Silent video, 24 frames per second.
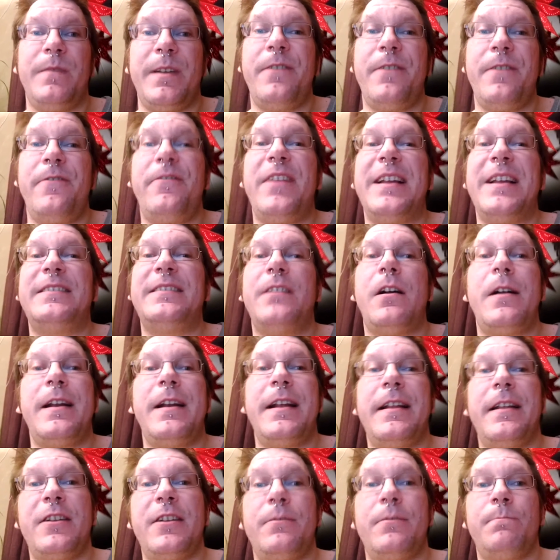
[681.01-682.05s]
interface on
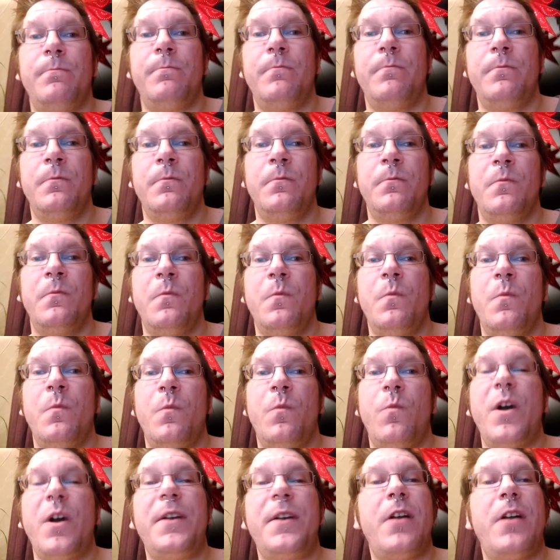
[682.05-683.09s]
it and
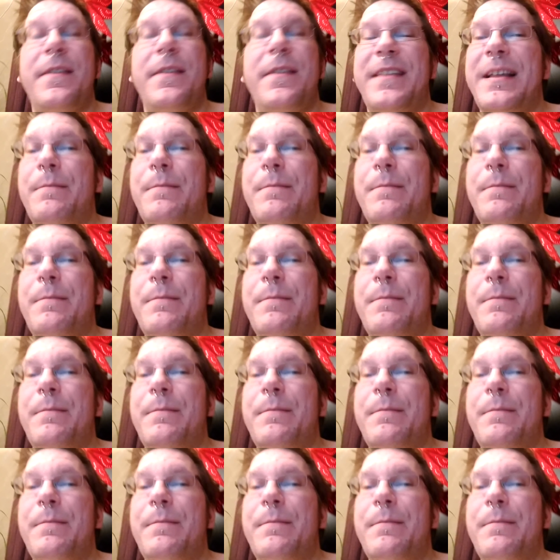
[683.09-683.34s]
whatnot.